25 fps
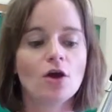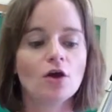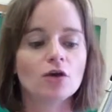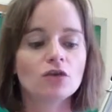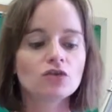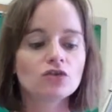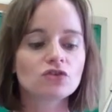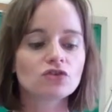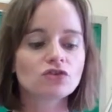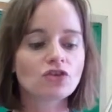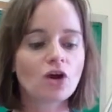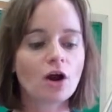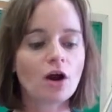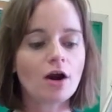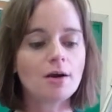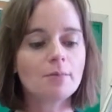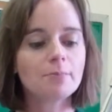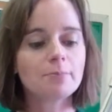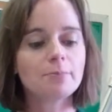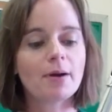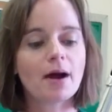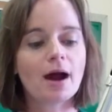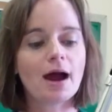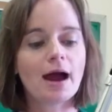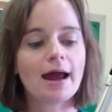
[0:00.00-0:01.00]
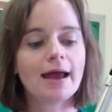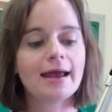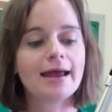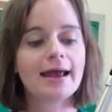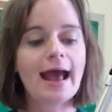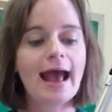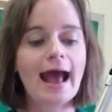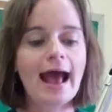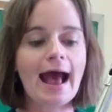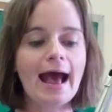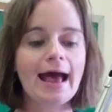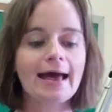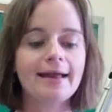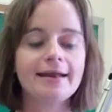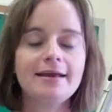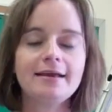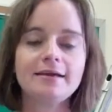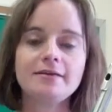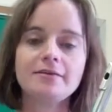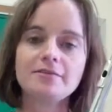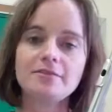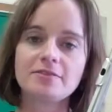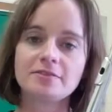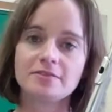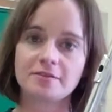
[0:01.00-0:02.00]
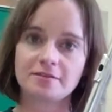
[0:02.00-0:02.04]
start by adding